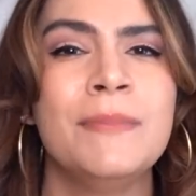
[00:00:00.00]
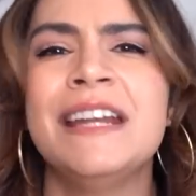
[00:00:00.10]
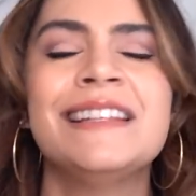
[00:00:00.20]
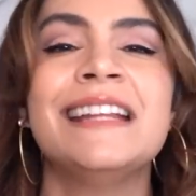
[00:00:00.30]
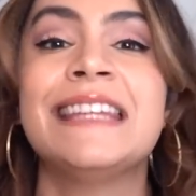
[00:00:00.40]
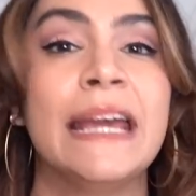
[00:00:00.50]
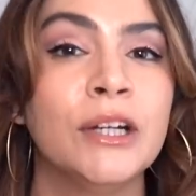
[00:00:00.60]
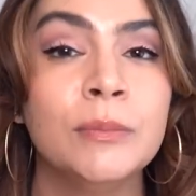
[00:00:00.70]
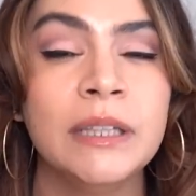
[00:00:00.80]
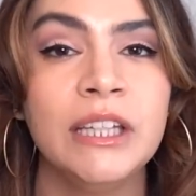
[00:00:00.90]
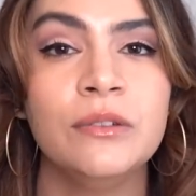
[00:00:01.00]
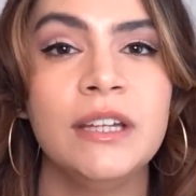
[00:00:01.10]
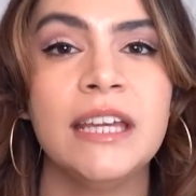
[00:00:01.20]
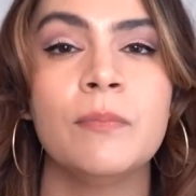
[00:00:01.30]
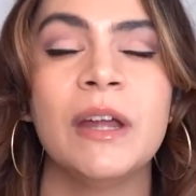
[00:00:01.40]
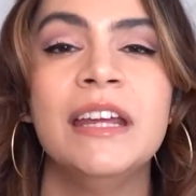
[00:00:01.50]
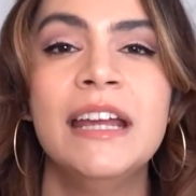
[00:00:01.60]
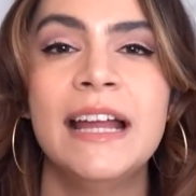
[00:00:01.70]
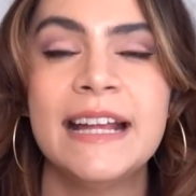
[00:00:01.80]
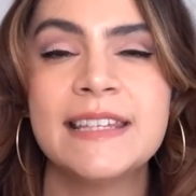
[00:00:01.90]
I mean, it's not terribly unique, but
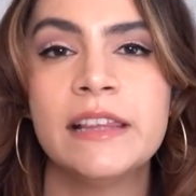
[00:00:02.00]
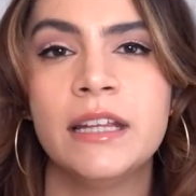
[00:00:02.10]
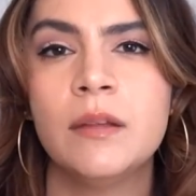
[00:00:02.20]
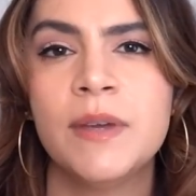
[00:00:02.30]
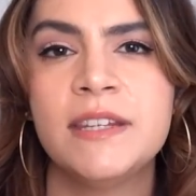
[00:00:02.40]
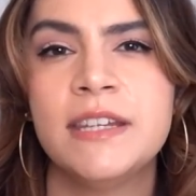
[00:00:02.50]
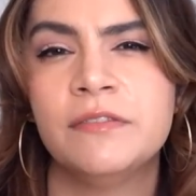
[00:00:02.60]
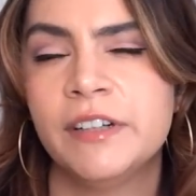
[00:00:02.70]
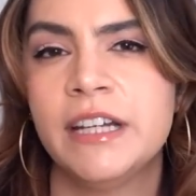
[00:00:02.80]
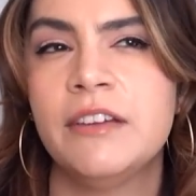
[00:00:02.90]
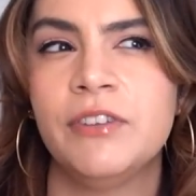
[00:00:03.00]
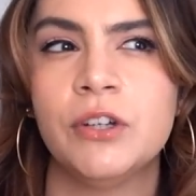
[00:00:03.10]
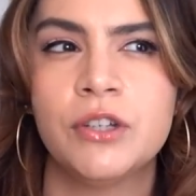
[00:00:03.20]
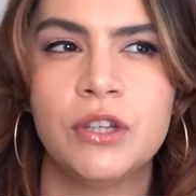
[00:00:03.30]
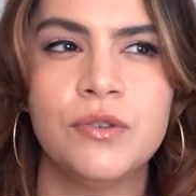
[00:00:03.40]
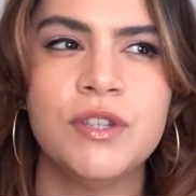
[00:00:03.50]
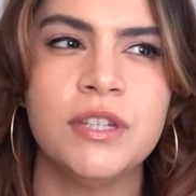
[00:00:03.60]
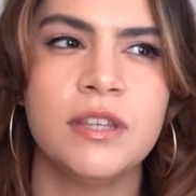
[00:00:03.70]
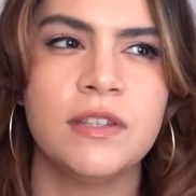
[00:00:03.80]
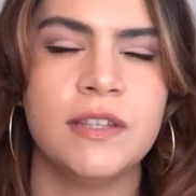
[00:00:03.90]
it's a little bit different if you're used
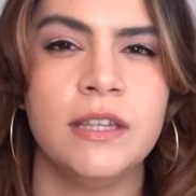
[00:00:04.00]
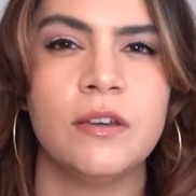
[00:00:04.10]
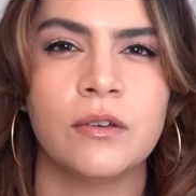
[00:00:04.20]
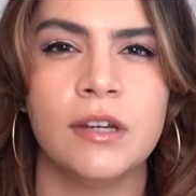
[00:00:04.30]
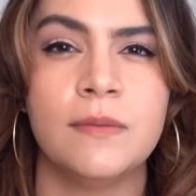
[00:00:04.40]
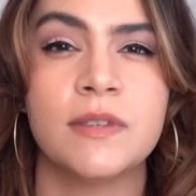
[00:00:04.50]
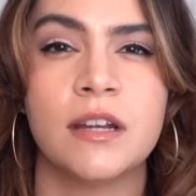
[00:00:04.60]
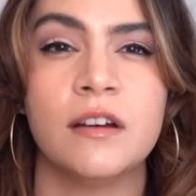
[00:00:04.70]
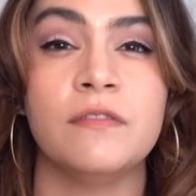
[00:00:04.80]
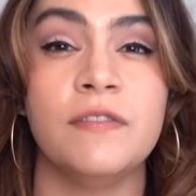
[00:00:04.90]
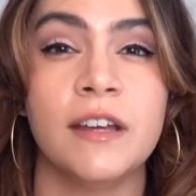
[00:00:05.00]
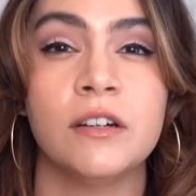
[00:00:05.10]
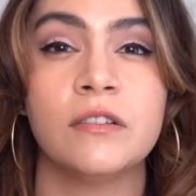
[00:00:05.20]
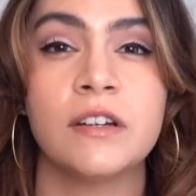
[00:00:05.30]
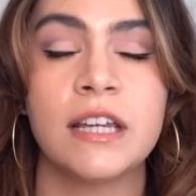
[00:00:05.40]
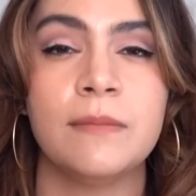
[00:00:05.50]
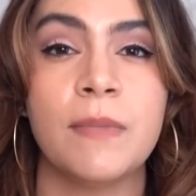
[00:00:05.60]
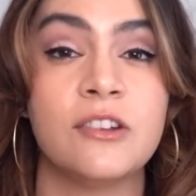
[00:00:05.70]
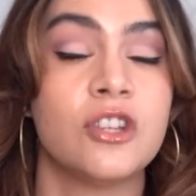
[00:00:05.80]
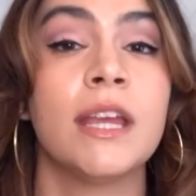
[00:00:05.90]
to the Cica creams that are very
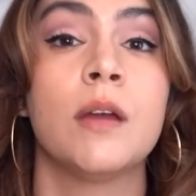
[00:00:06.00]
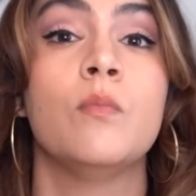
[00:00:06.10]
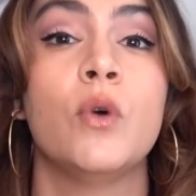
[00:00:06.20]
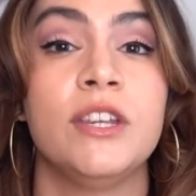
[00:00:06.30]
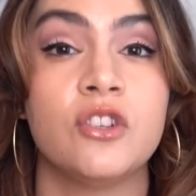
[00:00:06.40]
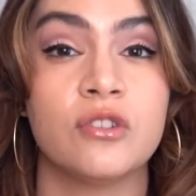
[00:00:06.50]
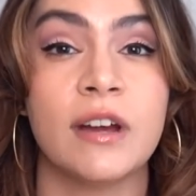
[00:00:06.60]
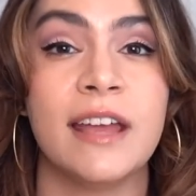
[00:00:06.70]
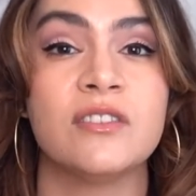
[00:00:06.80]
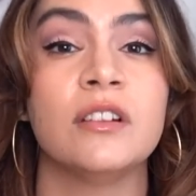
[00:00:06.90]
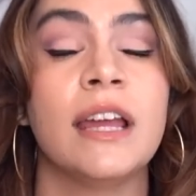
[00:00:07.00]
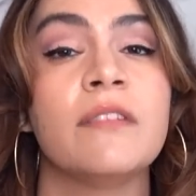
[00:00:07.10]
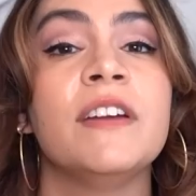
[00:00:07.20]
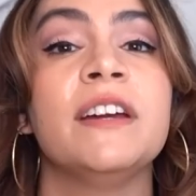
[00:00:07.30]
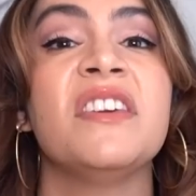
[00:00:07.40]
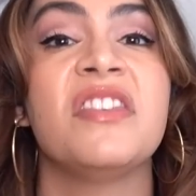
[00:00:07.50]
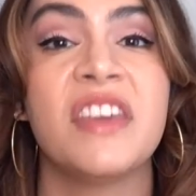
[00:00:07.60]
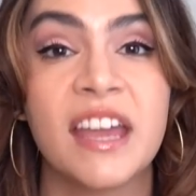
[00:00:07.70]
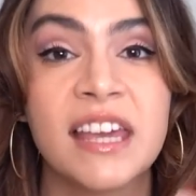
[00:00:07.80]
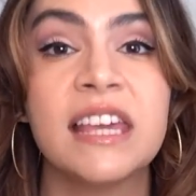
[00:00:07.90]
much like a moisturizer, like a very
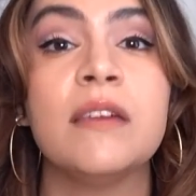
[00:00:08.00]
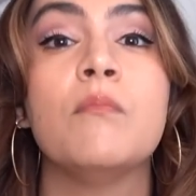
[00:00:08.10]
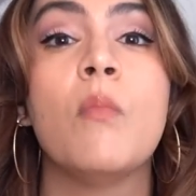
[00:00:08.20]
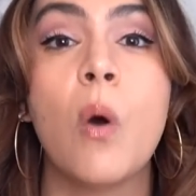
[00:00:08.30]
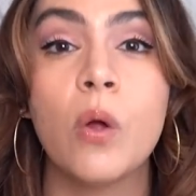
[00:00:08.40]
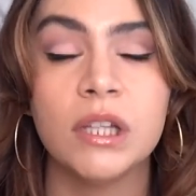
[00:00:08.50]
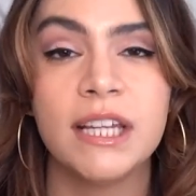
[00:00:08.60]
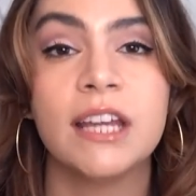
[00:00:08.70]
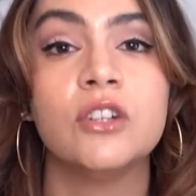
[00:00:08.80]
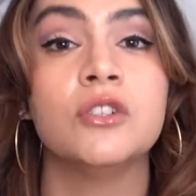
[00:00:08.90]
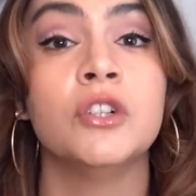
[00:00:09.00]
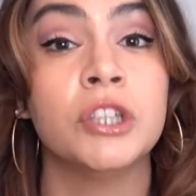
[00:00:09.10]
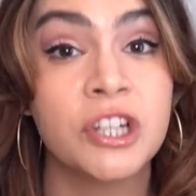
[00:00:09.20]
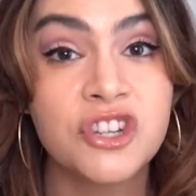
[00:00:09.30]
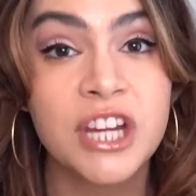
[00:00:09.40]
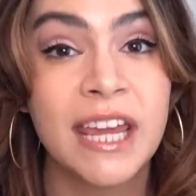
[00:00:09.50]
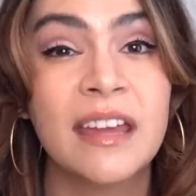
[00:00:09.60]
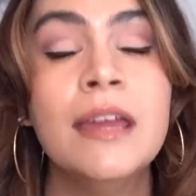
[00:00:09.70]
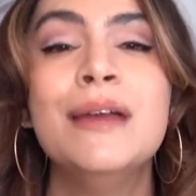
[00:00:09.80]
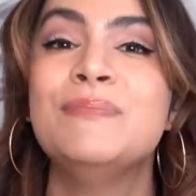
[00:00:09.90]
thick, emollient,
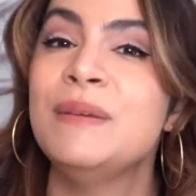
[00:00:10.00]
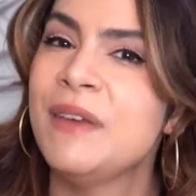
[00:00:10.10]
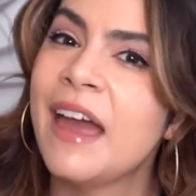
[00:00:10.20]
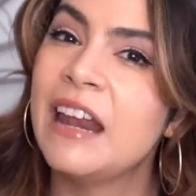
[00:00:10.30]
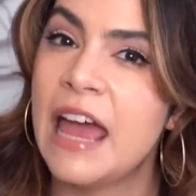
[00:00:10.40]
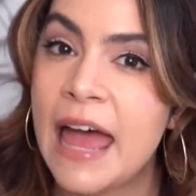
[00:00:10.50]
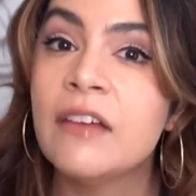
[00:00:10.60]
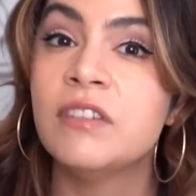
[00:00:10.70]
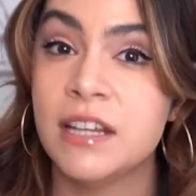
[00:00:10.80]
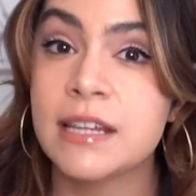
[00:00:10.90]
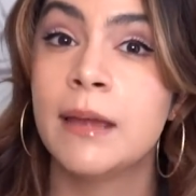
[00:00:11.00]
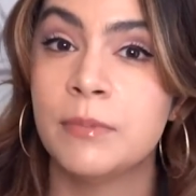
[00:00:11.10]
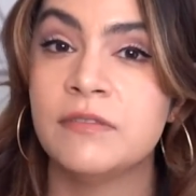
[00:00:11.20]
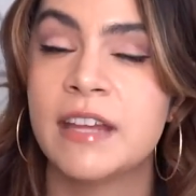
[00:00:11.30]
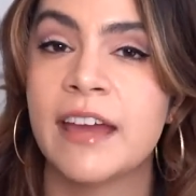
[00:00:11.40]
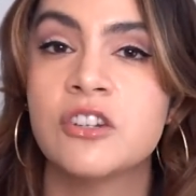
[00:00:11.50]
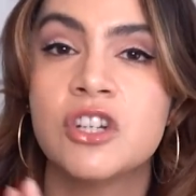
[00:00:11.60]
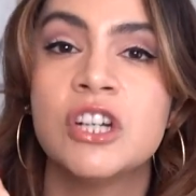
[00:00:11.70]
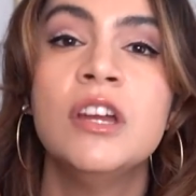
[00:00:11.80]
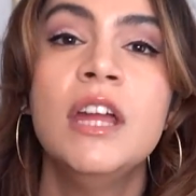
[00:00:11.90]
nourishing, maybe kind of heavy type of
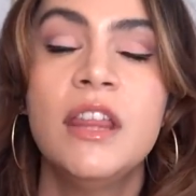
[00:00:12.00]
texture.